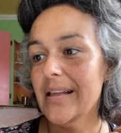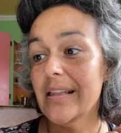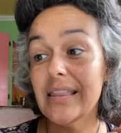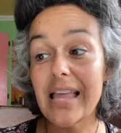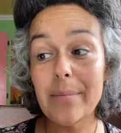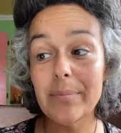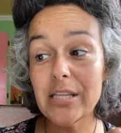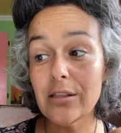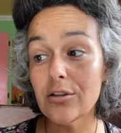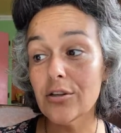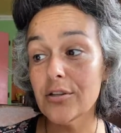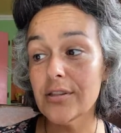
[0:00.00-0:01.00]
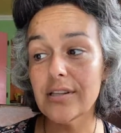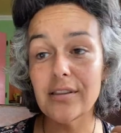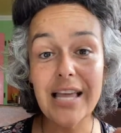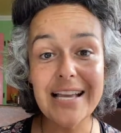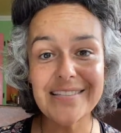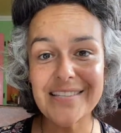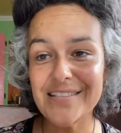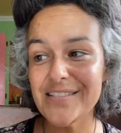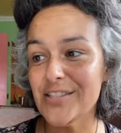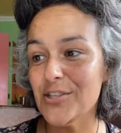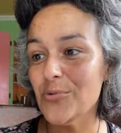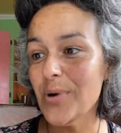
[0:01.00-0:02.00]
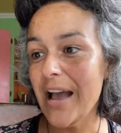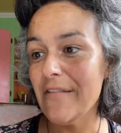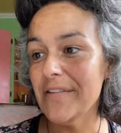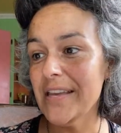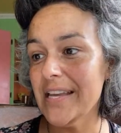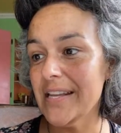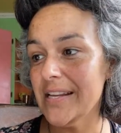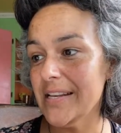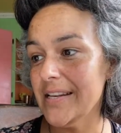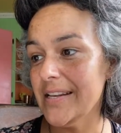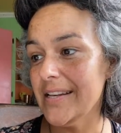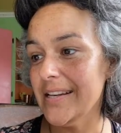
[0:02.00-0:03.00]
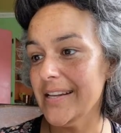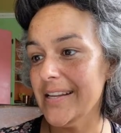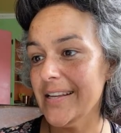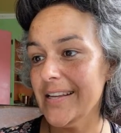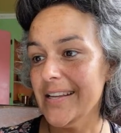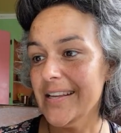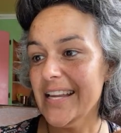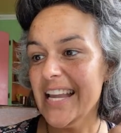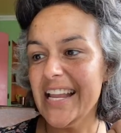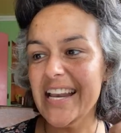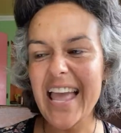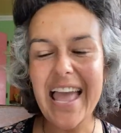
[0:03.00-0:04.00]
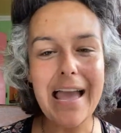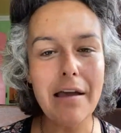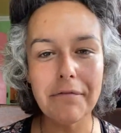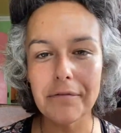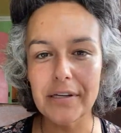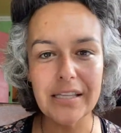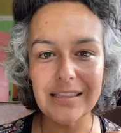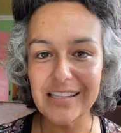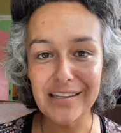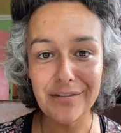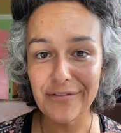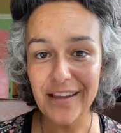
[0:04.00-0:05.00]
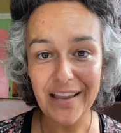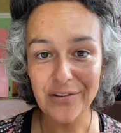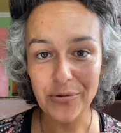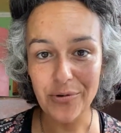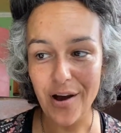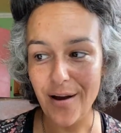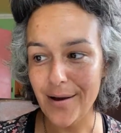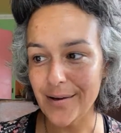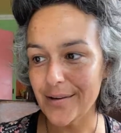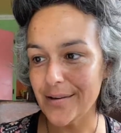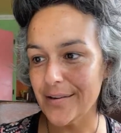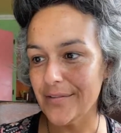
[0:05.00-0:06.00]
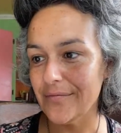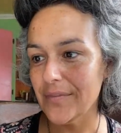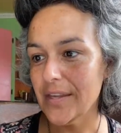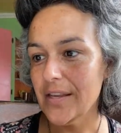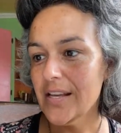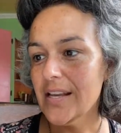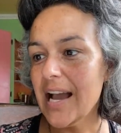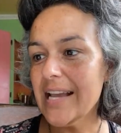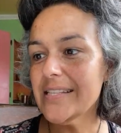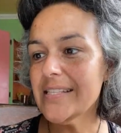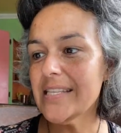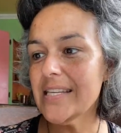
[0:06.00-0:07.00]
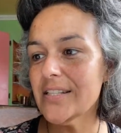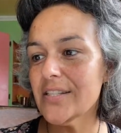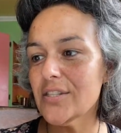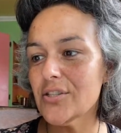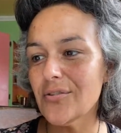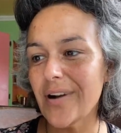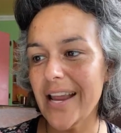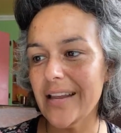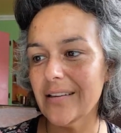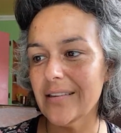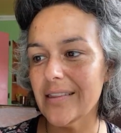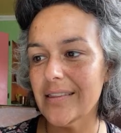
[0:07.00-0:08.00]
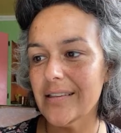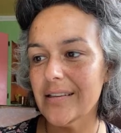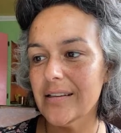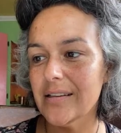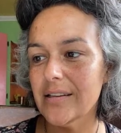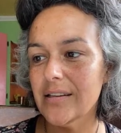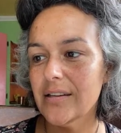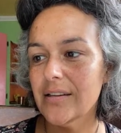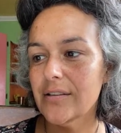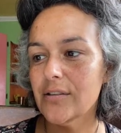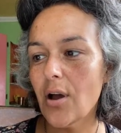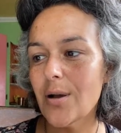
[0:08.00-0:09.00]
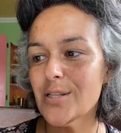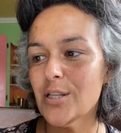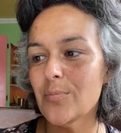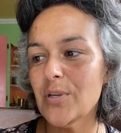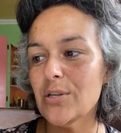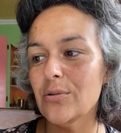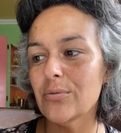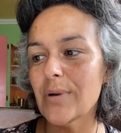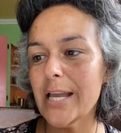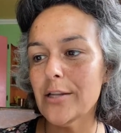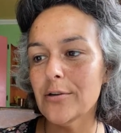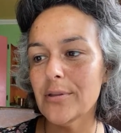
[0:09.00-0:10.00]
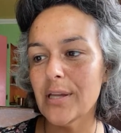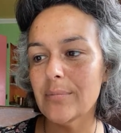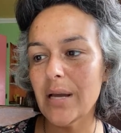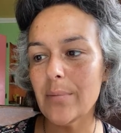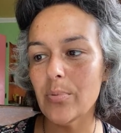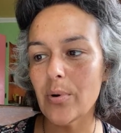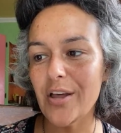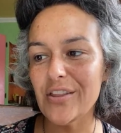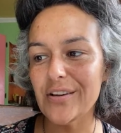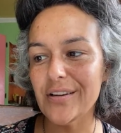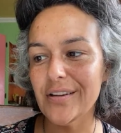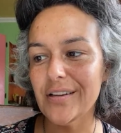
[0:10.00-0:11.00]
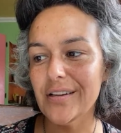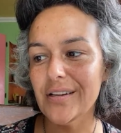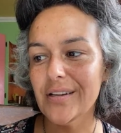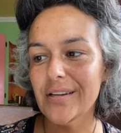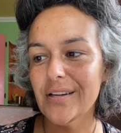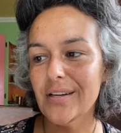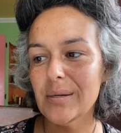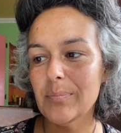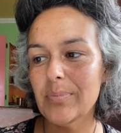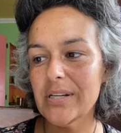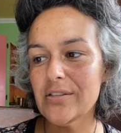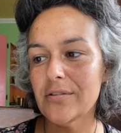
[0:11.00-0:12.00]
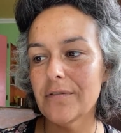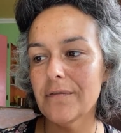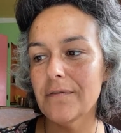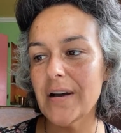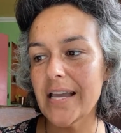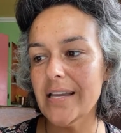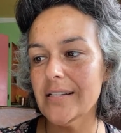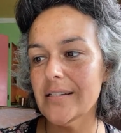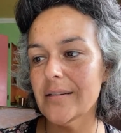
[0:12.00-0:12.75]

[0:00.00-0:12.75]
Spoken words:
Let me learn the lessons you have hidden in every leaf and rock. I seek strength, not to be greater than my brother, but to fight